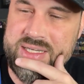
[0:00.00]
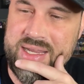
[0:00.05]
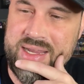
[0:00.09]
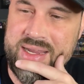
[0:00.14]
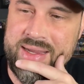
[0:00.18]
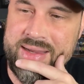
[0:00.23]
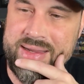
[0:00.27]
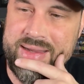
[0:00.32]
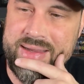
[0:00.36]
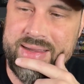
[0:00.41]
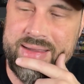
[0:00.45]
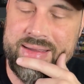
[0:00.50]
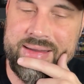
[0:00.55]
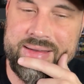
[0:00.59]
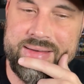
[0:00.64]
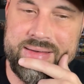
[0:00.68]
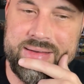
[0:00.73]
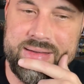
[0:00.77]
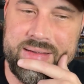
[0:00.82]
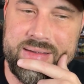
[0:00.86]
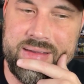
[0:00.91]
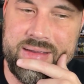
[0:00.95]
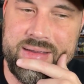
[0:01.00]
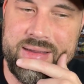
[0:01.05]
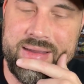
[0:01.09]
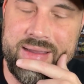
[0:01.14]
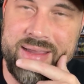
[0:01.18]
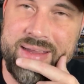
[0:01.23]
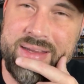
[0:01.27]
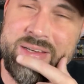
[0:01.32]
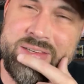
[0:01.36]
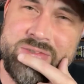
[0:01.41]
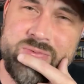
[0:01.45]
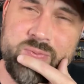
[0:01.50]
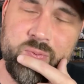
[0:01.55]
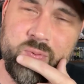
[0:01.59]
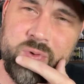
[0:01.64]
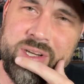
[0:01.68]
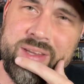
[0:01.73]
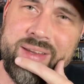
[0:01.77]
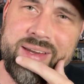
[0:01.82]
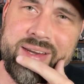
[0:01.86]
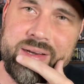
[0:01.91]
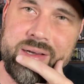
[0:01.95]
and it's
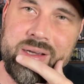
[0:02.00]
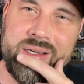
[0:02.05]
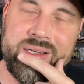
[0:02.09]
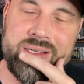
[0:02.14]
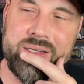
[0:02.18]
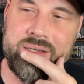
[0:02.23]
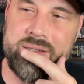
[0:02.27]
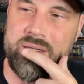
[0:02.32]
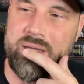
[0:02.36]
really good.